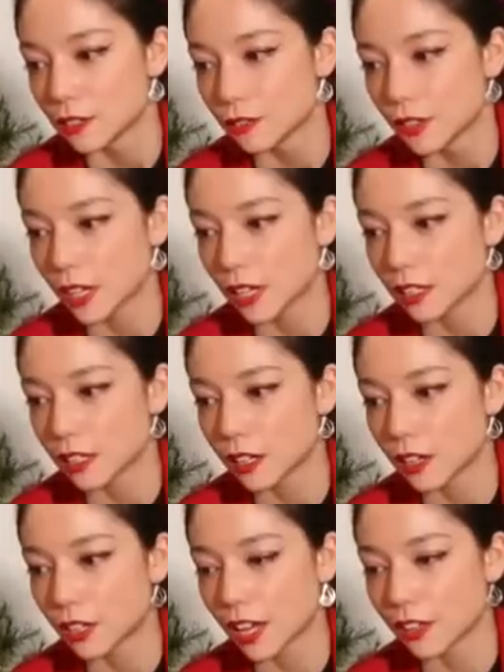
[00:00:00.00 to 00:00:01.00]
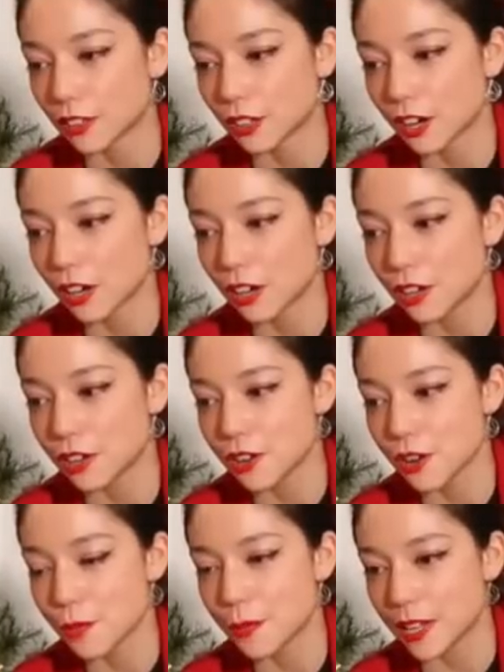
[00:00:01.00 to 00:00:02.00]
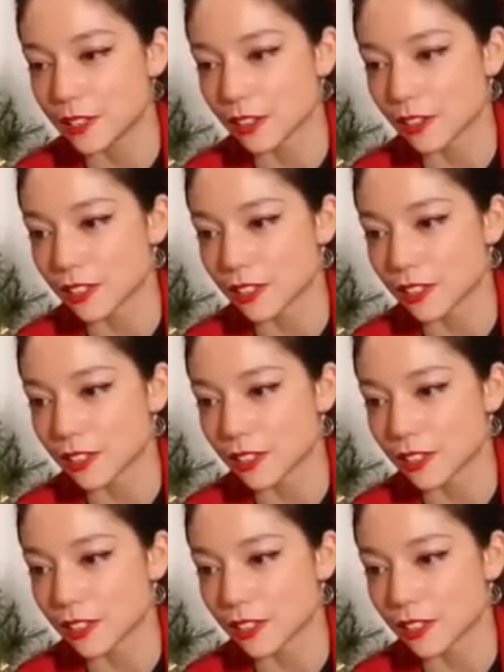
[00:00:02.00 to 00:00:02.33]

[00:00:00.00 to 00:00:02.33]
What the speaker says: Flight. Okay, there are no bids on